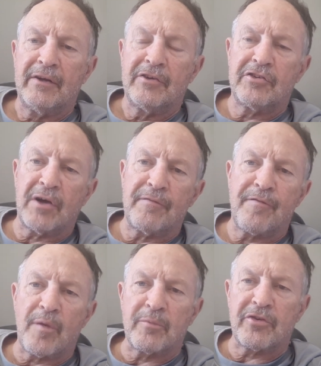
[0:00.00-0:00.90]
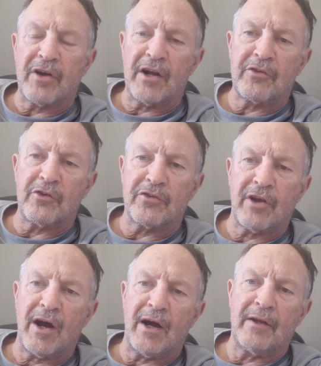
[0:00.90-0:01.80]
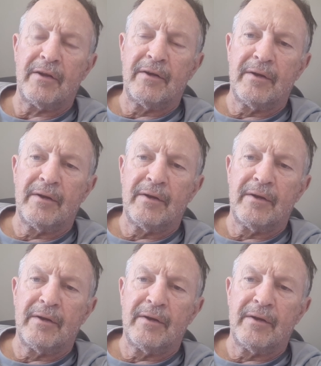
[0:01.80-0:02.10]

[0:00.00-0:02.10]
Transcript: shoved from side to side